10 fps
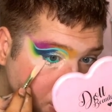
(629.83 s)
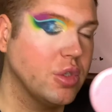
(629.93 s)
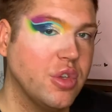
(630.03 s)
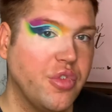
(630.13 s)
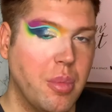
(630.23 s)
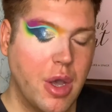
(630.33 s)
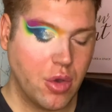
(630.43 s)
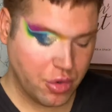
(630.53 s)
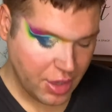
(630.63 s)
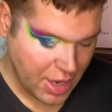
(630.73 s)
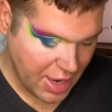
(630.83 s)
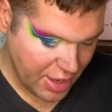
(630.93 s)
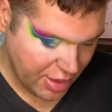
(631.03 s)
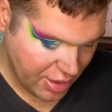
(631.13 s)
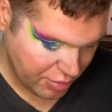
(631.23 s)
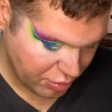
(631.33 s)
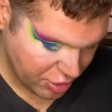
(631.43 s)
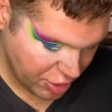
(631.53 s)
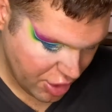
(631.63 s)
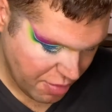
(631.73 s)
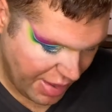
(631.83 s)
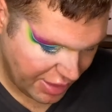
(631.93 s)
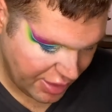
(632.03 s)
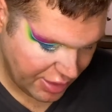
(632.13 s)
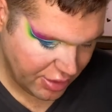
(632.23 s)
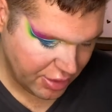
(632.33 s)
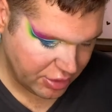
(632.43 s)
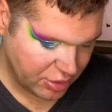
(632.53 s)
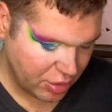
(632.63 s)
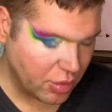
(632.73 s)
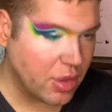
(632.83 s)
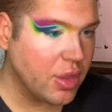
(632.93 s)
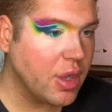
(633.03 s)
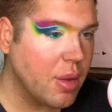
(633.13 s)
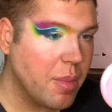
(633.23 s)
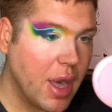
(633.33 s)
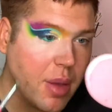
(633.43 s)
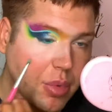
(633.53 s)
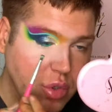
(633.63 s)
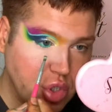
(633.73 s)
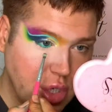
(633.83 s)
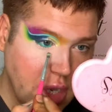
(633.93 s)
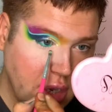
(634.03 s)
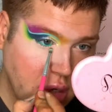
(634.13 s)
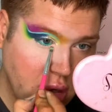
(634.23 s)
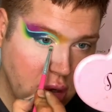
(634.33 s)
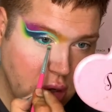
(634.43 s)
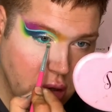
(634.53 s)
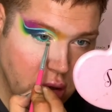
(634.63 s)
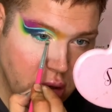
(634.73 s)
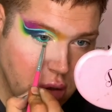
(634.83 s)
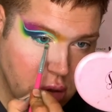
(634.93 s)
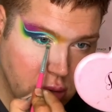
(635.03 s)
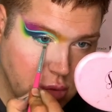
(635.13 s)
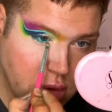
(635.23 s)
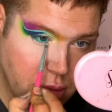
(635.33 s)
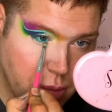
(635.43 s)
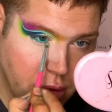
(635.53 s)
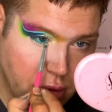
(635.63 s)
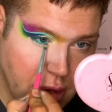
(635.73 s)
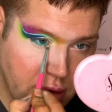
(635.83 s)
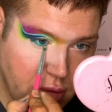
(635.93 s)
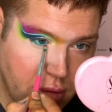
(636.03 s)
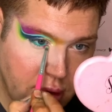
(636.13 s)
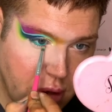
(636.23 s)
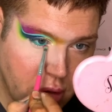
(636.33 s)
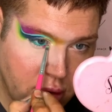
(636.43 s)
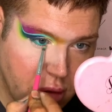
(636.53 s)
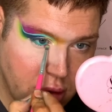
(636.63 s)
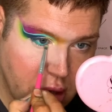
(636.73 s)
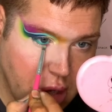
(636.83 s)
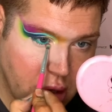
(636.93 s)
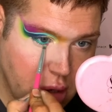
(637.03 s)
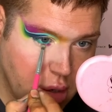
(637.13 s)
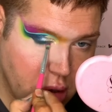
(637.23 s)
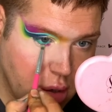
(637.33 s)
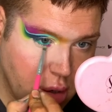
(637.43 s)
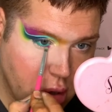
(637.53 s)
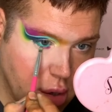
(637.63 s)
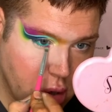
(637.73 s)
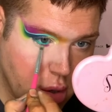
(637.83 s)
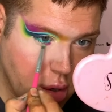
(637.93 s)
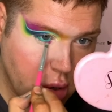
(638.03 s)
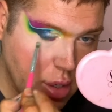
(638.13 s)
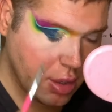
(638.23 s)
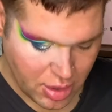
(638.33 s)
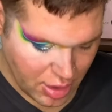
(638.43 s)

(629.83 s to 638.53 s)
So for my under eye, I'm gonna go back into the purple shade. I'm just gonna put that right on the inner corner.